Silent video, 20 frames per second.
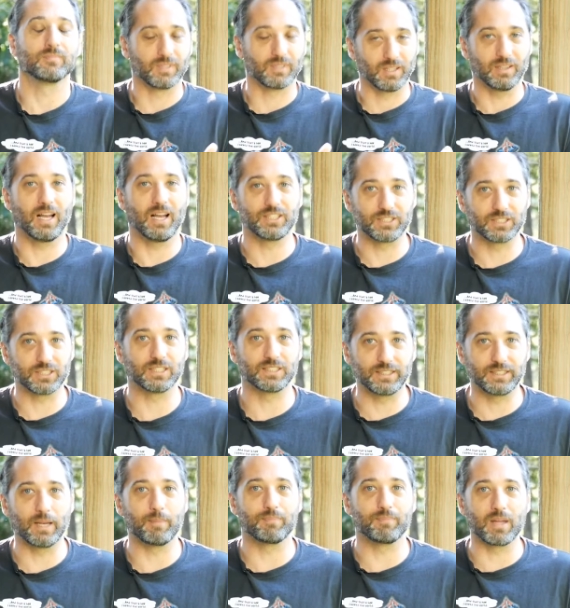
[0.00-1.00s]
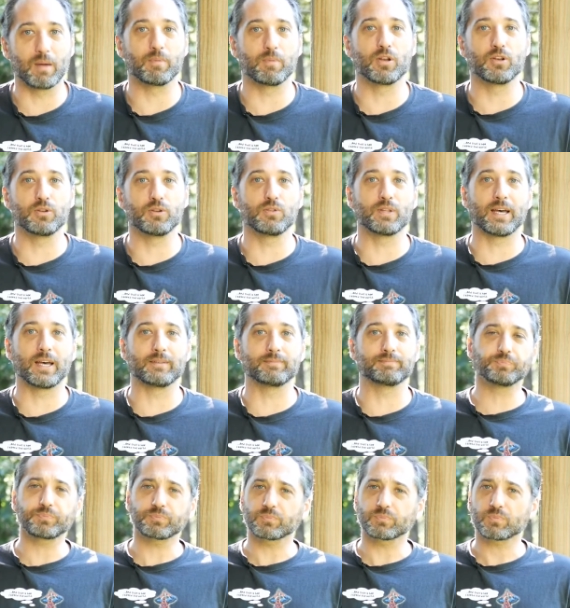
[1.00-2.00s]
Elisha says, yep, I'm going to do that.
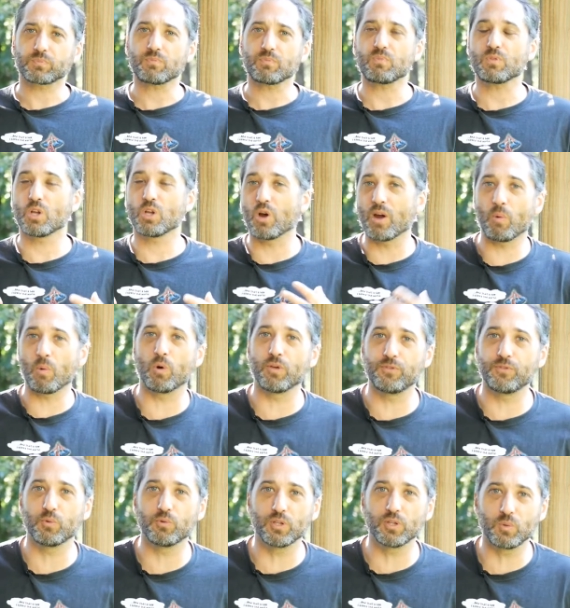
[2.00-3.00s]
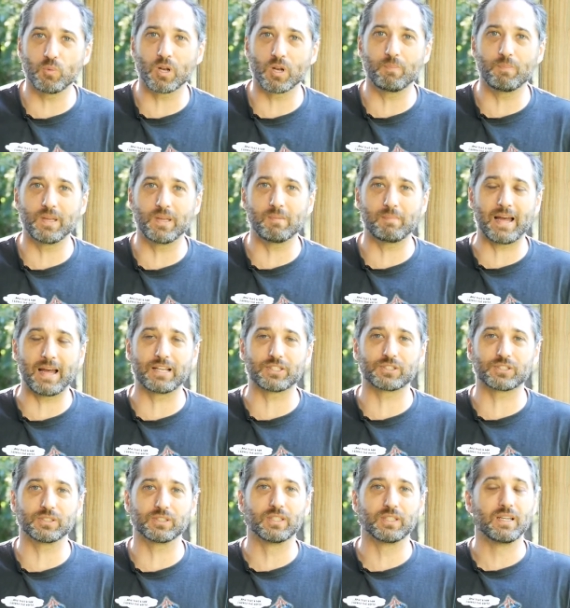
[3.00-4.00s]
All right, well, if you really want to be a
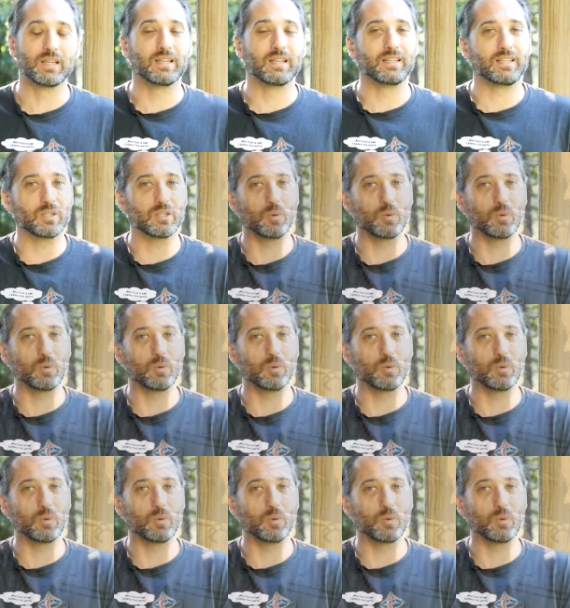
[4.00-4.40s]
master, you know